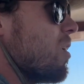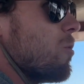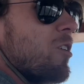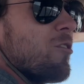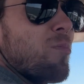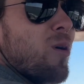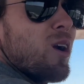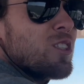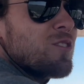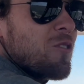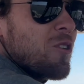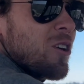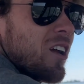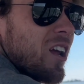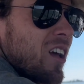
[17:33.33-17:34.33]
We have parts
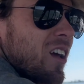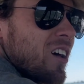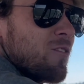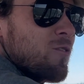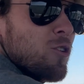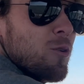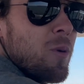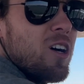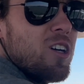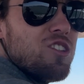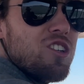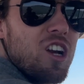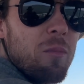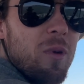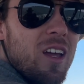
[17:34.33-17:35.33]
for a fuel
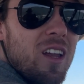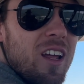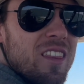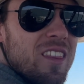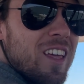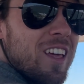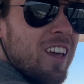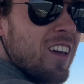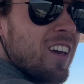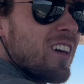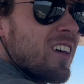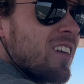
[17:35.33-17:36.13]
polisher coming in, I think.